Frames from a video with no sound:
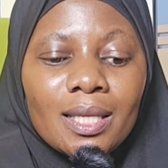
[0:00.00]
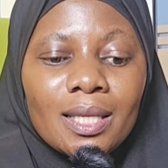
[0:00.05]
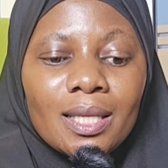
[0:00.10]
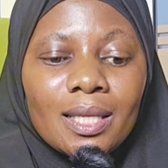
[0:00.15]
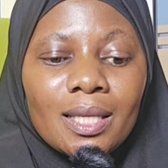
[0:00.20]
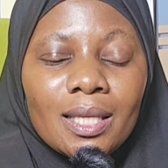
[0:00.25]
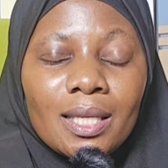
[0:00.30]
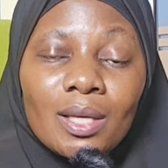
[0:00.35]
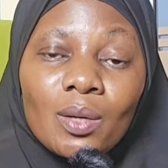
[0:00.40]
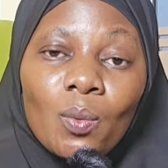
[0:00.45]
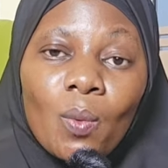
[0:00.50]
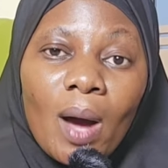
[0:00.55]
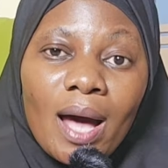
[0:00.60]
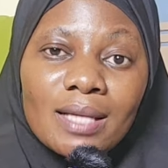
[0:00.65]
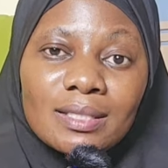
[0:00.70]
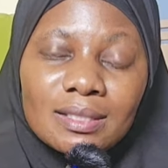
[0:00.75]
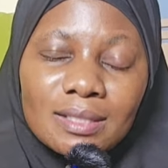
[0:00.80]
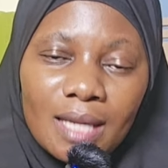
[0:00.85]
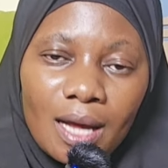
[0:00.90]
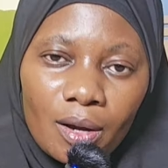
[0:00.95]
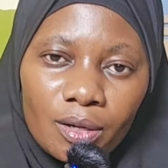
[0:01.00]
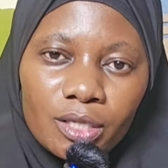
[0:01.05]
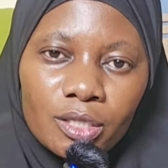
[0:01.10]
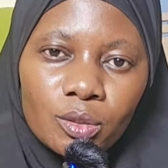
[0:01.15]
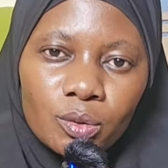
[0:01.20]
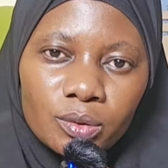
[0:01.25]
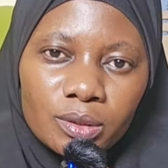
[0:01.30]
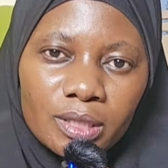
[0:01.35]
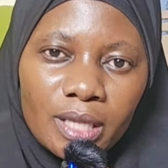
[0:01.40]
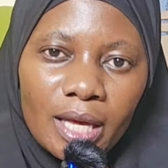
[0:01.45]
he was and how he
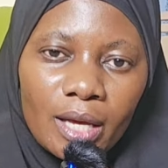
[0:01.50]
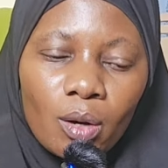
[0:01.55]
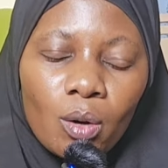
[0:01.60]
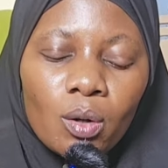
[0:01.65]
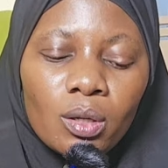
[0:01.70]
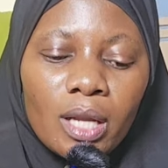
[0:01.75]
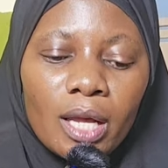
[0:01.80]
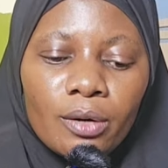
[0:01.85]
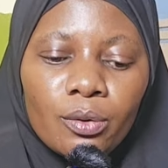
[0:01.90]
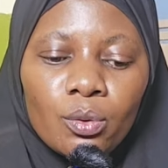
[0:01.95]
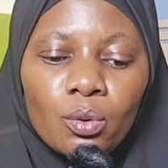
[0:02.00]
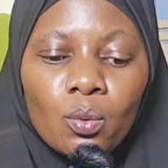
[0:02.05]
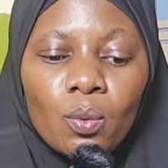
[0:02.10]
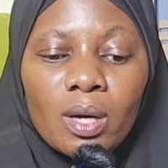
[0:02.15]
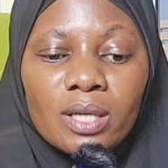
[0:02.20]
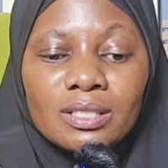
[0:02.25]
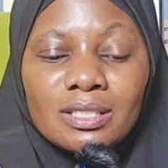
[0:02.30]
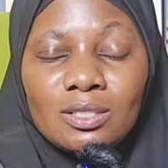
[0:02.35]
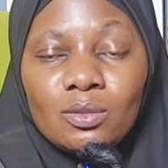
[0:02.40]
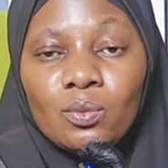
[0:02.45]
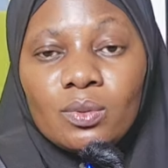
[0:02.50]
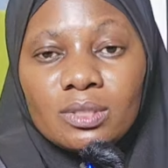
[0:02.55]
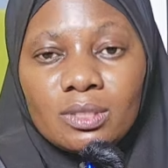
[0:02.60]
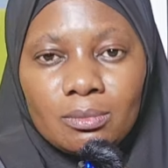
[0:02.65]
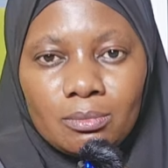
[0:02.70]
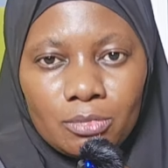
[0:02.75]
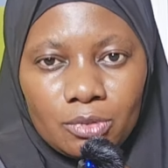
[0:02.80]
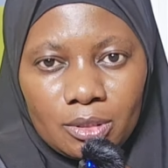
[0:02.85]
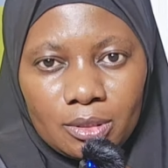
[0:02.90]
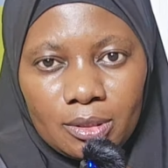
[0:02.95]
looked like. All I knew was he was
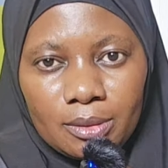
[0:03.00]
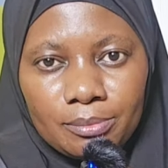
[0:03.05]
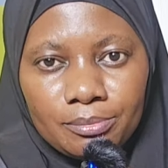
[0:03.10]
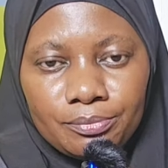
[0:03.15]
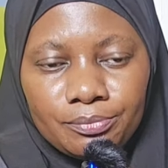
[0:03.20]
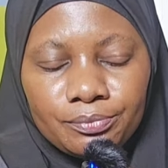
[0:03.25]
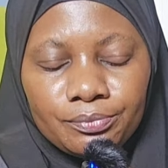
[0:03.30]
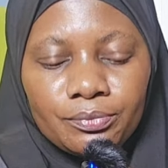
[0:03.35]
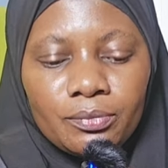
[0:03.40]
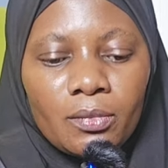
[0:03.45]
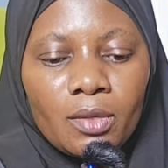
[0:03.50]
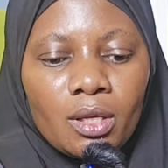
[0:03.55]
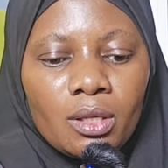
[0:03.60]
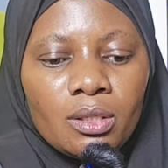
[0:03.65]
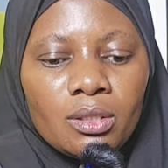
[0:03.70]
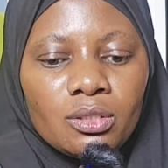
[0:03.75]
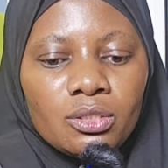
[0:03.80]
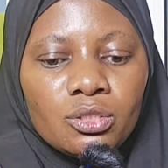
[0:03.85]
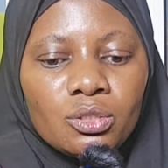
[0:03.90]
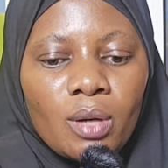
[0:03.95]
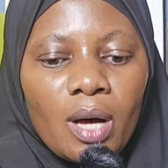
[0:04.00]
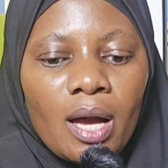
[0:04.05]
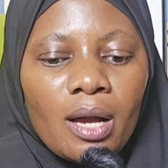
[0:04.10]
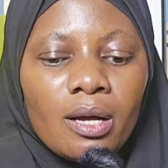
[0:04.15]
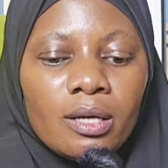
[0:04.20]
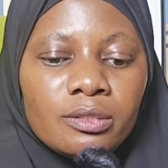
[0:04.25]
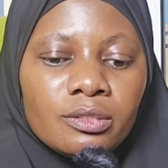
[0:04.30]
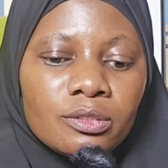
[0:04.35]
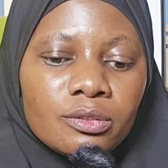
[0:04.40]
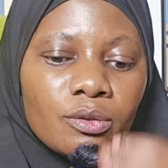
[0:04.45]
a Muslim. So I
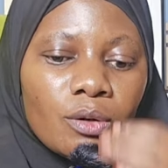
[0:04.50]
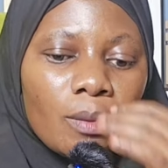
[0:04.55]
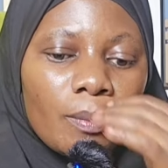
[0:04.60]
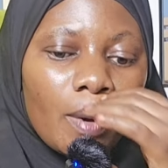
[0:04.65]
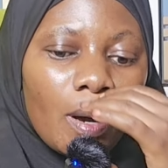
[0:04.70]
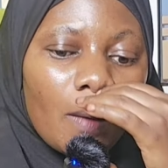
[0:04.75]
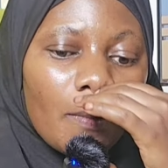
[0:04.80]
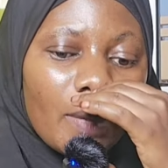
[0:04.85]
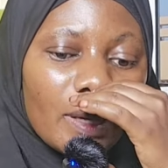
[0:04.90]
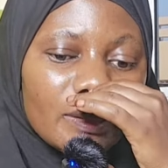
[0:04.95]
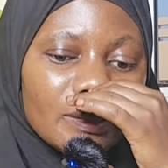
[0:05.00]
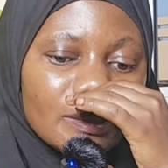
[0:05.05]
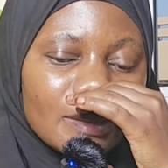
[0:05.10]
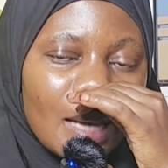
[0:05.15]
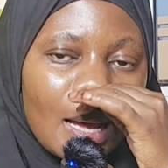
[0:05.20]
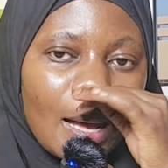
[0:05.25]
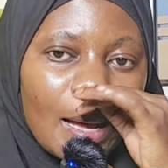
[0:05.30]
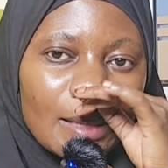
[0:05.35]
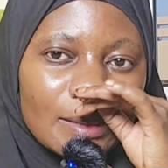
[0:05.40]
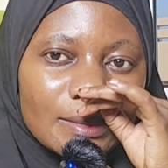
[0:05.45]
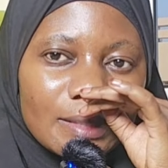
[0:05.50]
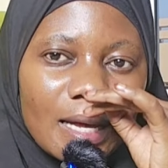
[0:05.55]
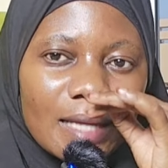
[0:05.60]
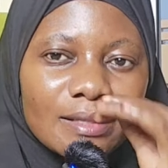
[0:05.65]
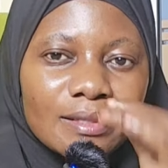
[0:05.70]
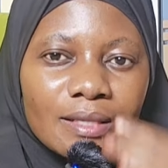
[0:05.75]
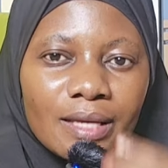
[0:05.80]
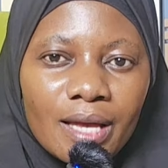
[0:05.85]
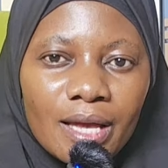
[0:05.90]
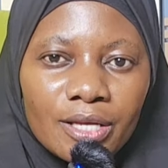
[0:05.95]
got to know about my dad
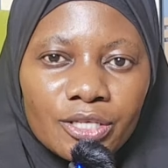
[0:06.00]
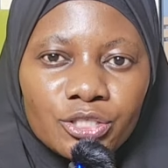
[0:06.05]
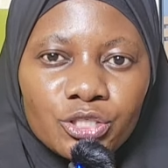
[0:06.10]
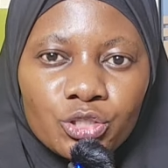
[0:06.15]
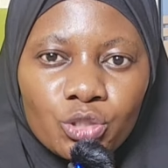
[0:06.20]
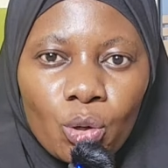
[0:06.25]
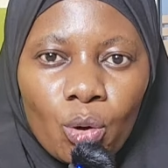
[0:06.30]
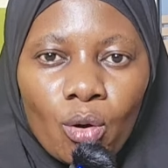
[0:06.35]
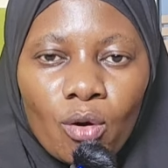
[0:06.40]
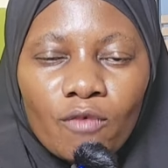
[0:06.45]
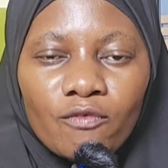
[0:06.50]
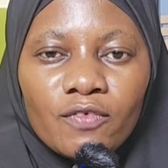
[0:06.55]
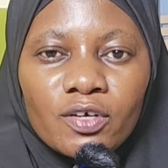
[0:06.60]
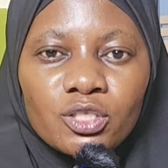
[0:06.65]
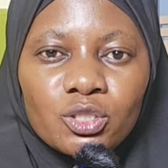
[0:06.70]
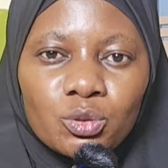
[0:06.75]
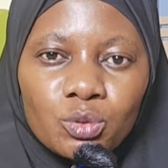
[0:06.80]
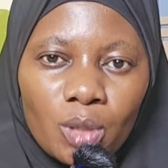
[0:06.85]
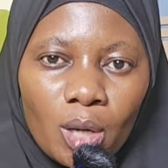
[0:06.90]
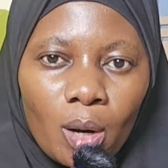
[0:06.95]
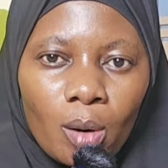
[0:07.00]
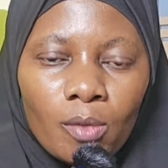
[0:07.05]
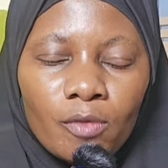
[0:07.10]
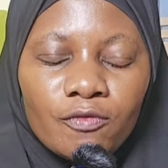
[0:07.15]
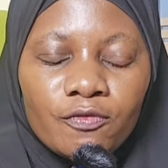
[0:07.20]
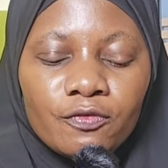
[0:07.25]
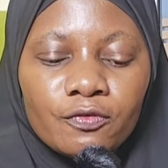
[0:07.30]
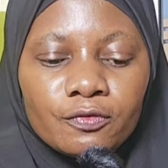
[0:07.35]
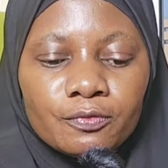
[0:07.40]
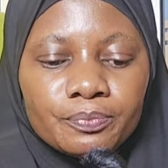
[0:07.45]
at the age of
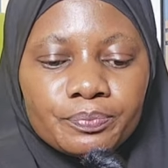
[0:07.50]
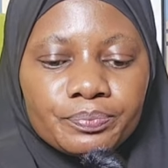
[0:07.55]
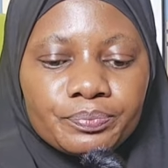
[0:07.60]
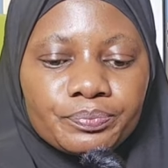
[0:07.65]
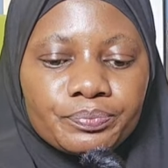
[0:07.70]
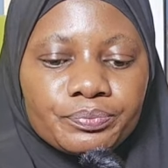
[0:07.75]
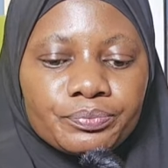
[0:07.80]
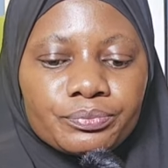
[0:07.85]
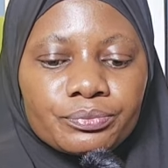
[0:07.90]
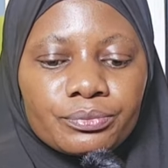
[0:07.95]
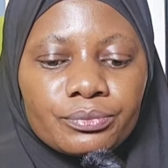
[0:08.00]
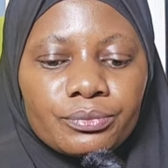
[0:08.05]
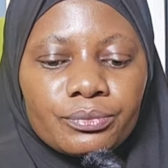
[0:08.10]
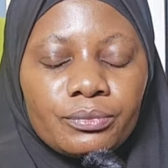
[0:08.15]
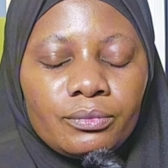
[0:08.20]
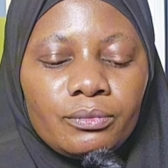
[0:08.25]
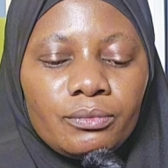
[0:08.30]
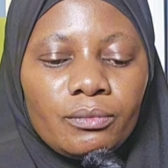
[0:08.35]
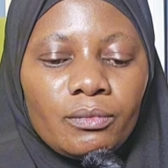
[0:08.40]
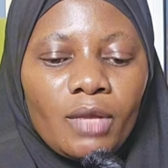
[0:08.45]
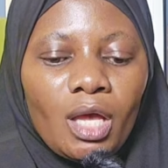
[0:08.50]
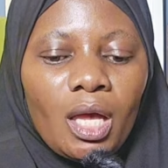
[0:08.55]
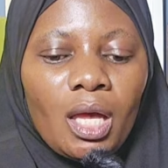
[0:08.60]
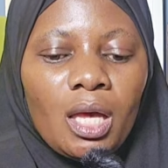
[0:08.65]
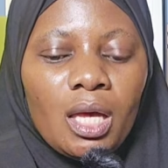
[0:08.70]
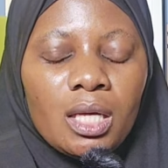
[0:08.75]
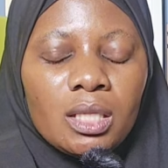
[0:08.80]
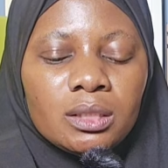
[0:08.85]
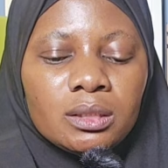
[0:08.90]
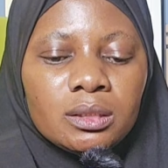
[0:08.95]
12.
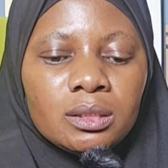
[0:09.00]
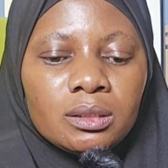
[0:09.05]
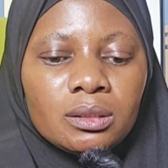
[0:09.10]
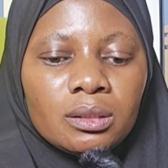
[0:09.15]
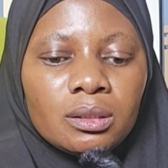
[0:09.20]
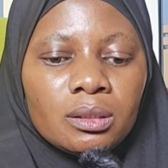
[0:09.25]
And